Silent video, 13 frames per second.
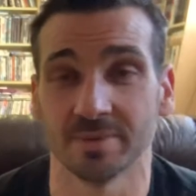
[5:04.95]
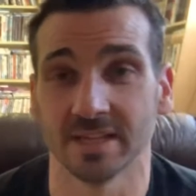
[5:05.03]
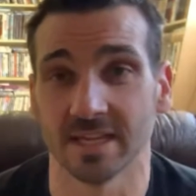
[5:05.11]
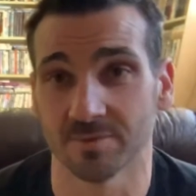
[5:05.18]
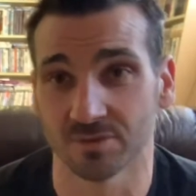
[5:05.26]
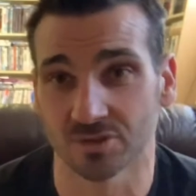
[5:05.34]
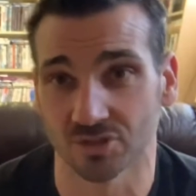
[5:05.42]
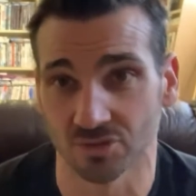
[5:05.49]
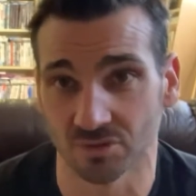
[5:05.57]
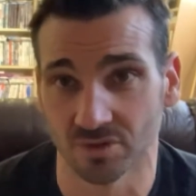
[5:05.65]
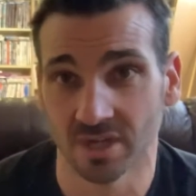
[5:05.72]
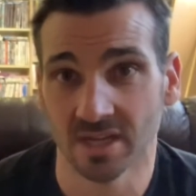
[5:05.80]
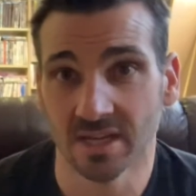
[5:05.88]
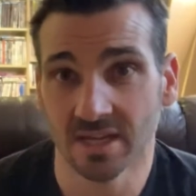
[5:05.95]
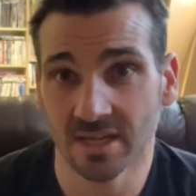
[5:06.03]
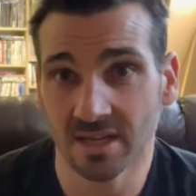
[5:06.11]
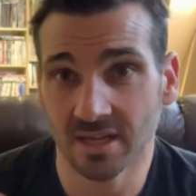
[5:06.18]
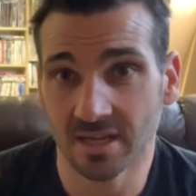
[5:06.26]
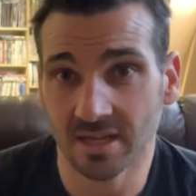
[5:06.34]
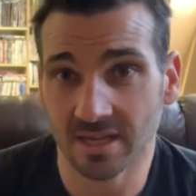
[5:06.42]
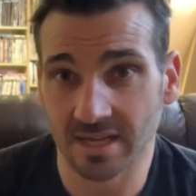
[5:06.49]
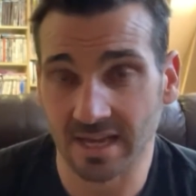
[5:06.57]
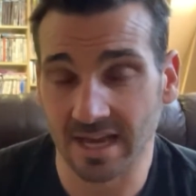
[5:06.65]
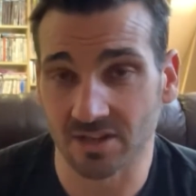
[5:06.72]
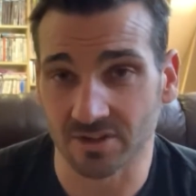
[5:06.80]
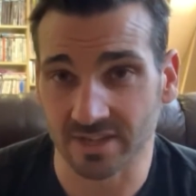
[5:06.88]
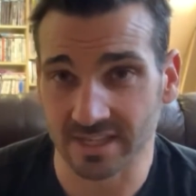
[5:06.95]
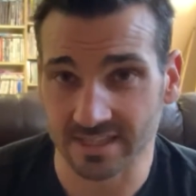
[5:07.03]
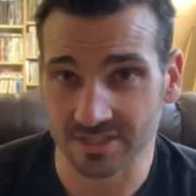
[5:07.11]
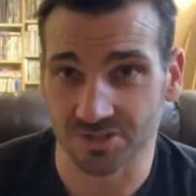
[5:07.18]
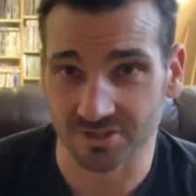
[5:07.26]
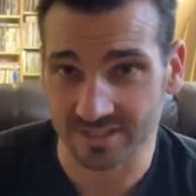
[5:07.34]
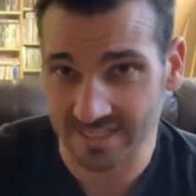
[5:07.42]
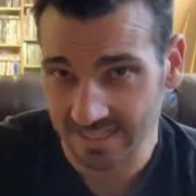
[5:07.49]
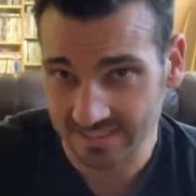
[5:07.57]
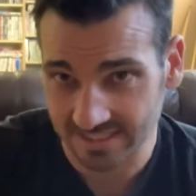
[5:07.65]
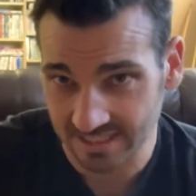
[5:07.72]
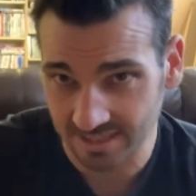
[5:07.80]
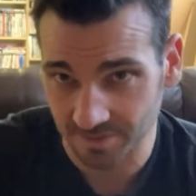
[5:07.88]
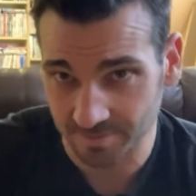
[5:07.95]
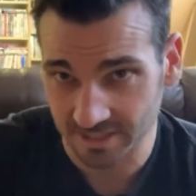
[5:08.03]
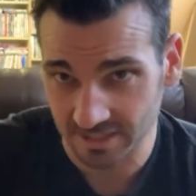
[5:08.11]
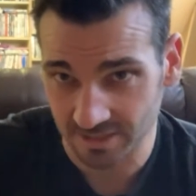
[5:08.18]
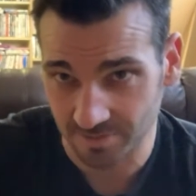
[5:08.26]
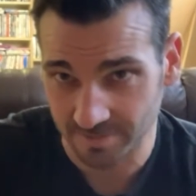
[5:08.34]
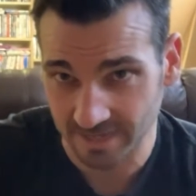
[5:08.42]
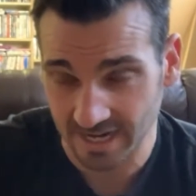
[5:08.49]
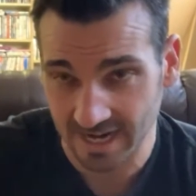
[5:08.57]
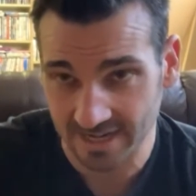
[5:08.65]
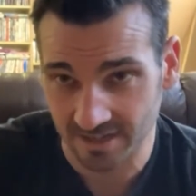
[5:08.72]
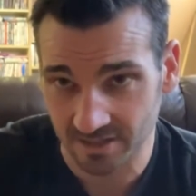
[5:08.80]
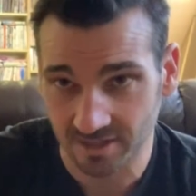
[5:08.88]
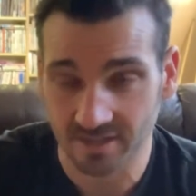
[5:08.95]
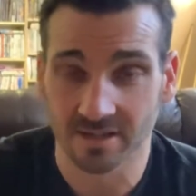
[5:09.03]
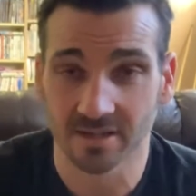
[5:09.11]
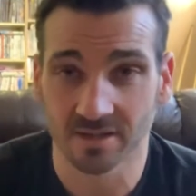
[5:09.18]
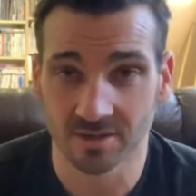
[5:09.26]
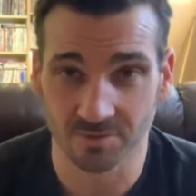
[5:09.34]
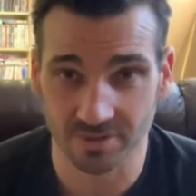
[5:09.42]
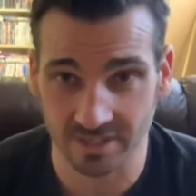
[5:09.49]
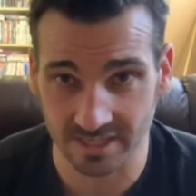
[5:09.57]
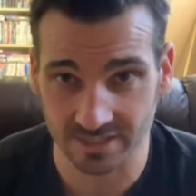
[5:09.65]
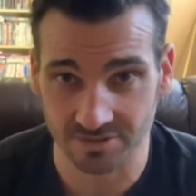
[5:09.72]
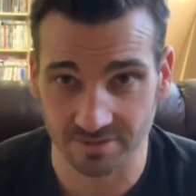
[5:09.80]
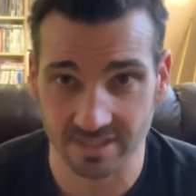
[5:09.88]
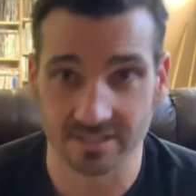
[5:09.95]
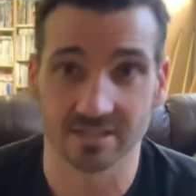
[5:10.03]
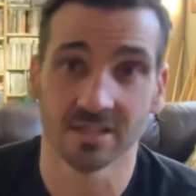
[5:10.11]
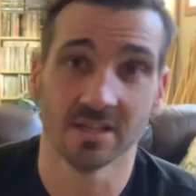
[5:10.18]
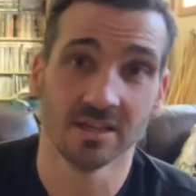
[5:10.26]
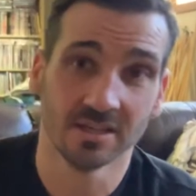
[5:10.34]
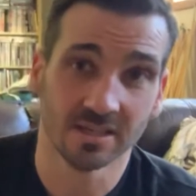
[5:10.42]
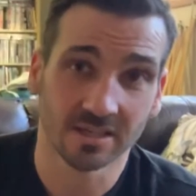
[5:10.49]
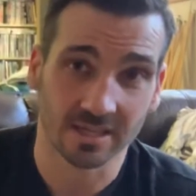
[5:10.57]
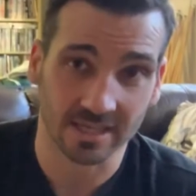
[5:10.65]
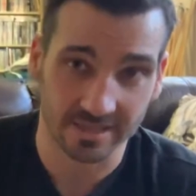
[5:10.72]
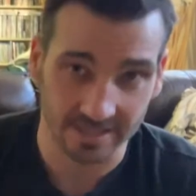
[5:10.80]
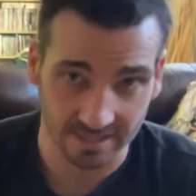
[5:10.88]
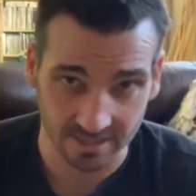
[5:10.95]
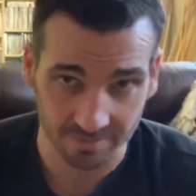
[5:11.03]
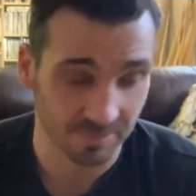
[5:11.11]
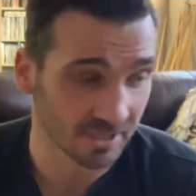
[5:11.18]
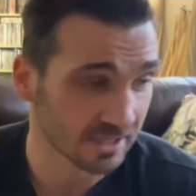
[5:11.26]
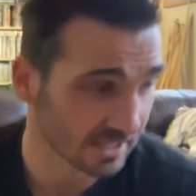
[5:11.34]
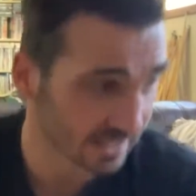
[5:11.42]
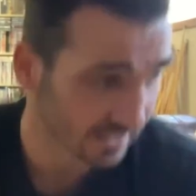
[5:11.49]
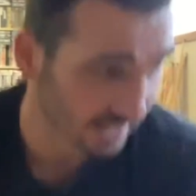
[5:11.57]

be able to allocate that your intensity could be a little bit higher with a nice rest, and then up and